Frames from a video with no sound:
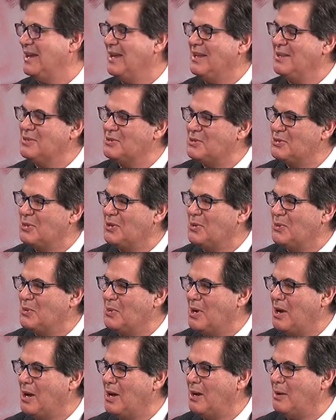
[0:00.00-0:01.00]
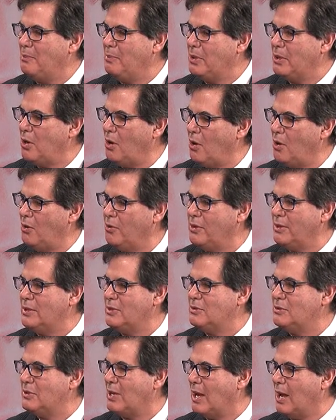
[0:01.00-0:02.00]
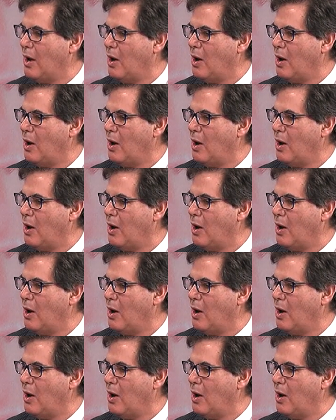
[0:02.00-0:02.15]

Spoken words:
And so, but all these